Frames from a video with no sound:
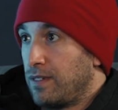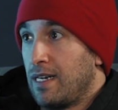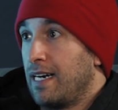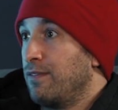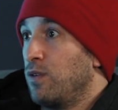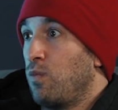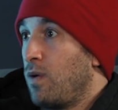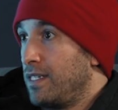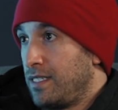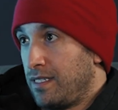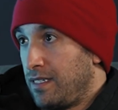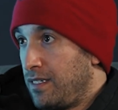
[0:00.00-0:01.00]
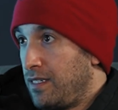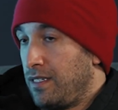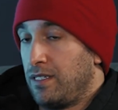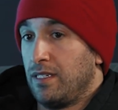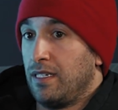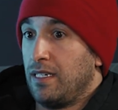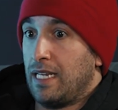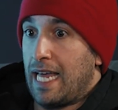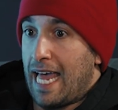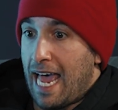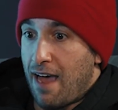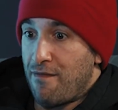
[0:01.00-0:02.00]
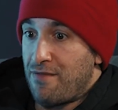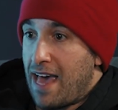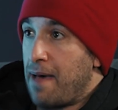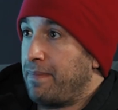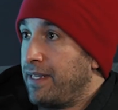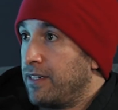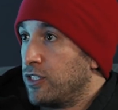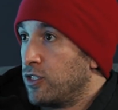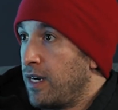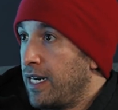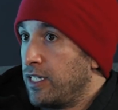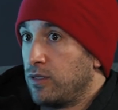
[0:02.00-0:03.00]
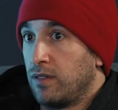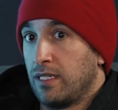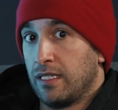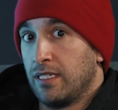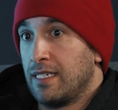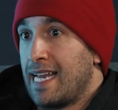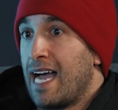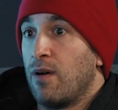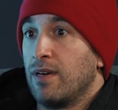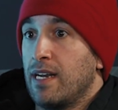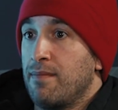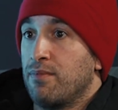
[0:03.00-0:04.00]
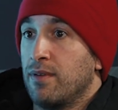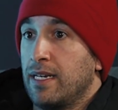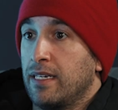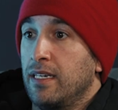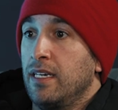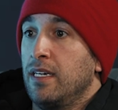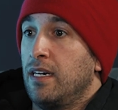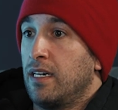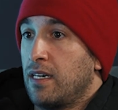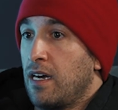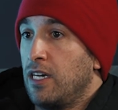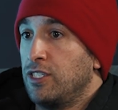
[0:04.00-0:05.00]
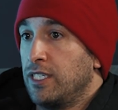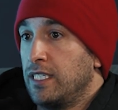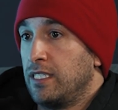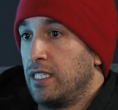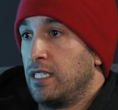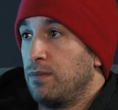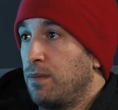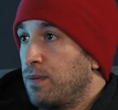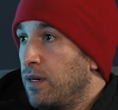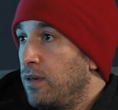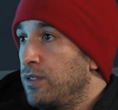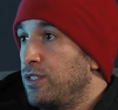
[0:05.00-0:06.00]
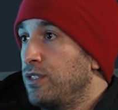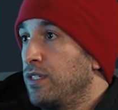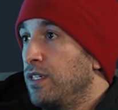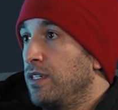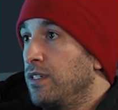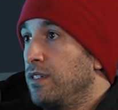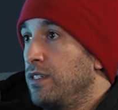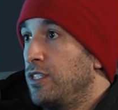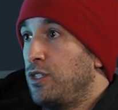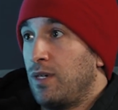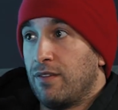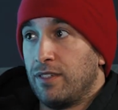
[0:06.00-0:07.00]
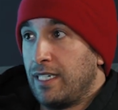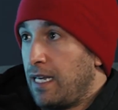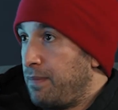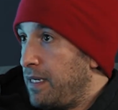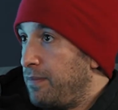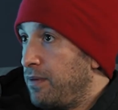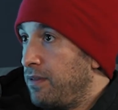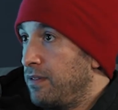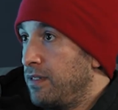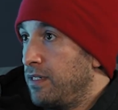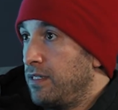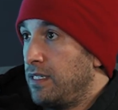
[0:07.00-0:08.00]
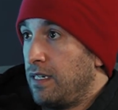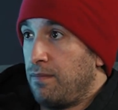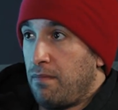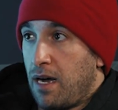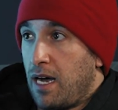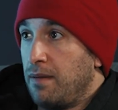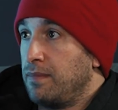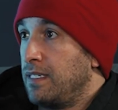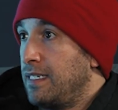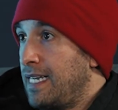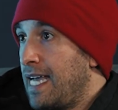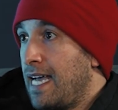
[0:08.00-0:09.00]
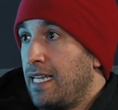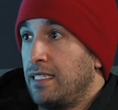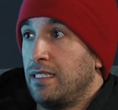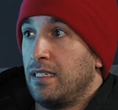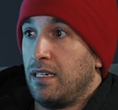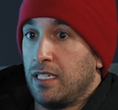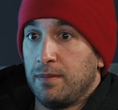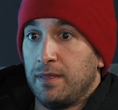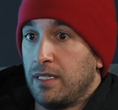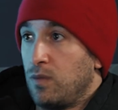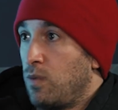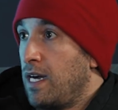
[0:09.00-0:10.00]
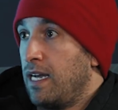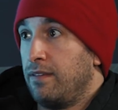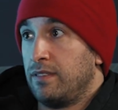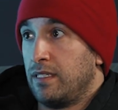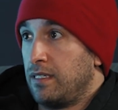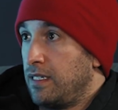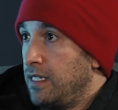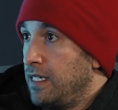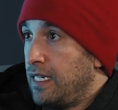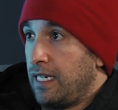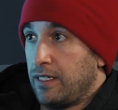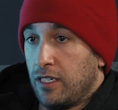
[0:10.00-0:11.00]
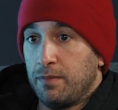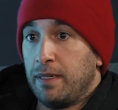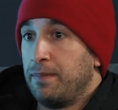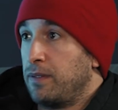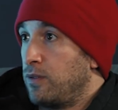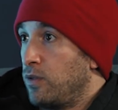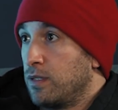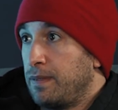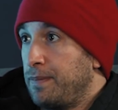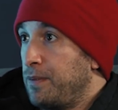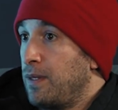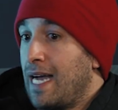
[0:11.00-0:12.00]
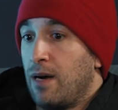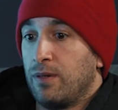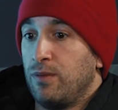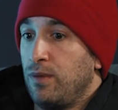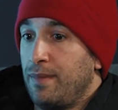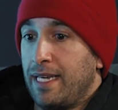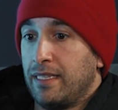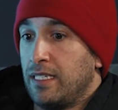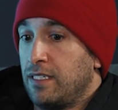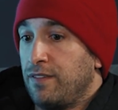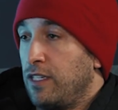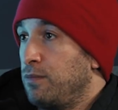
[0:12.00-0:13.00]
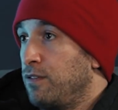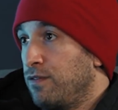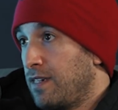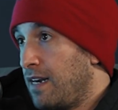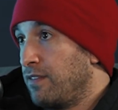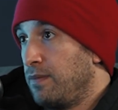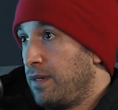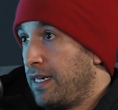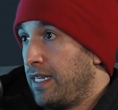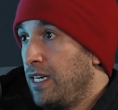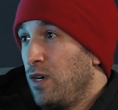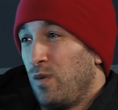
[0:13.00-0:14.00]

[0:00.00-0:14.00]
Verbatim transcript: Not everyone wants to have that be their training. So I was like, listen, how can I bring a conjugate system approach to everyday people? They have moms and dads and husbands and wives and young people and older people. How can we make this available for everybody?